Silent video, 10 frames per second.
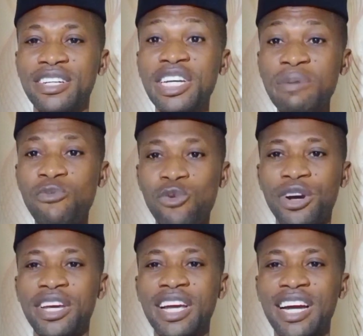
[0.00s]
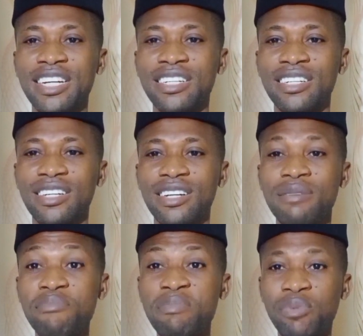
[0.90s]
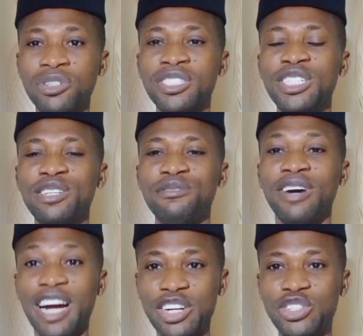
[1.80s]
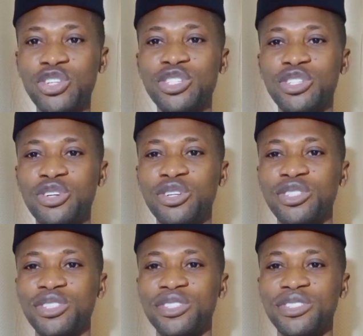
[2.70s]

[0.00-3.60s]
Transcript: Keep working hard, be positive, and trust God.